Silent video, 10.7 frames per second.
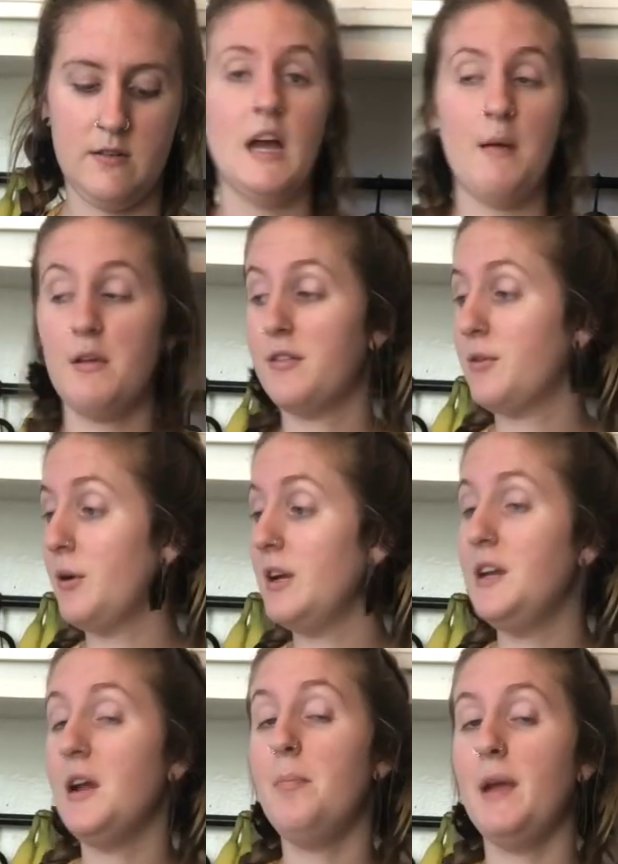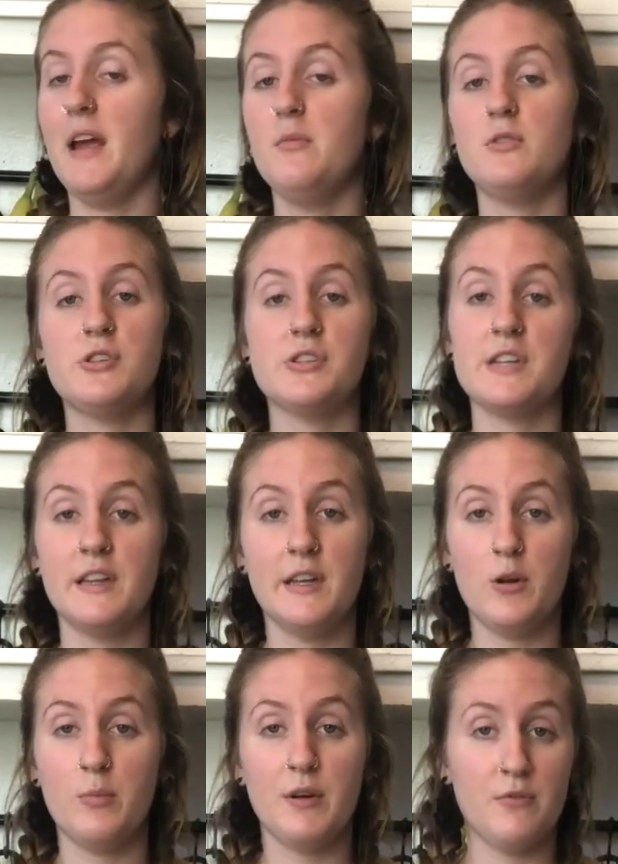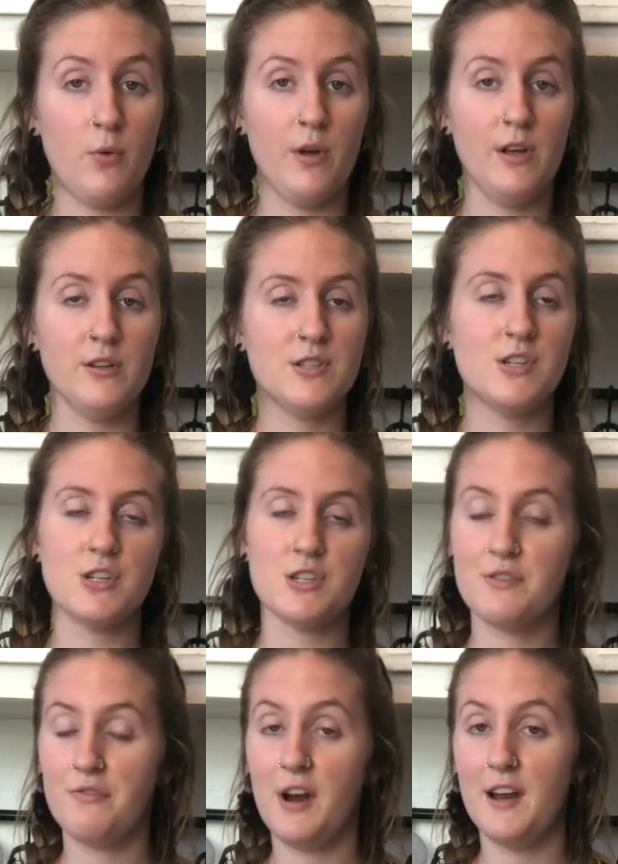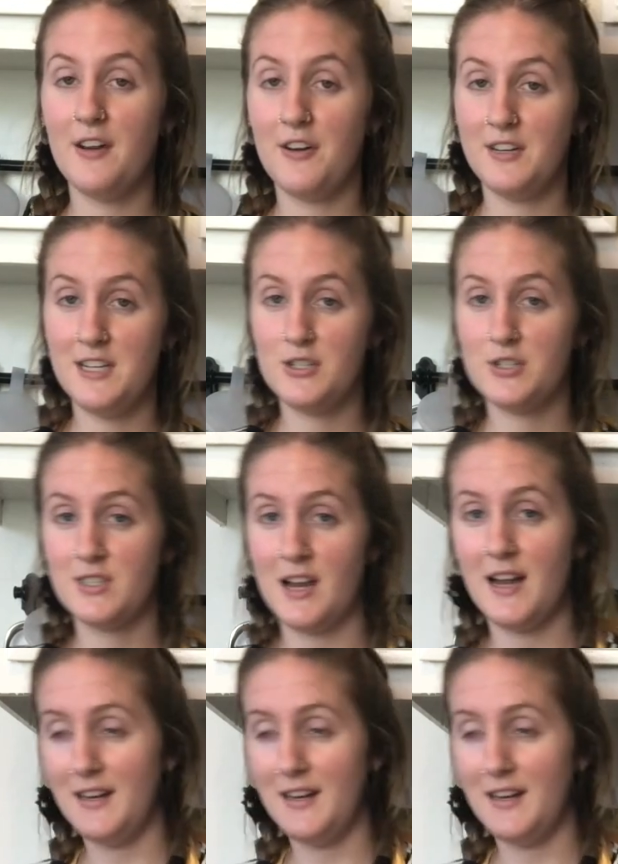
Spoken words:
I'm going to throw it in a pan with just a little bit of oil to just fry it on each side.